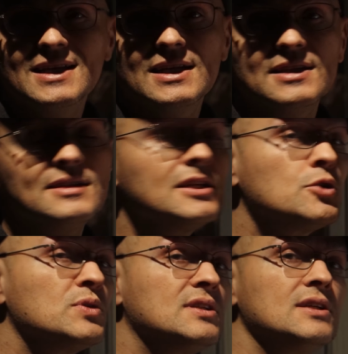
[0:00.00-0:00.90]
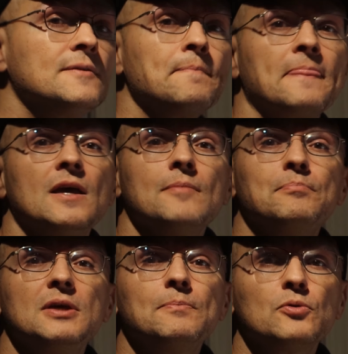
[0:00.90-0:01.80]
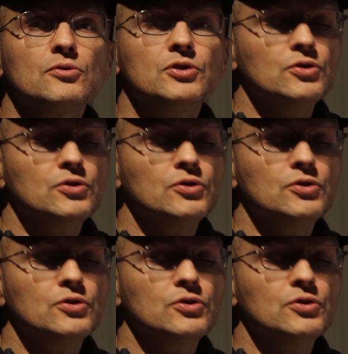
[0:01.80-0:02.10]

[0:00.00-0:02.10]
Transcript: In antiquity, people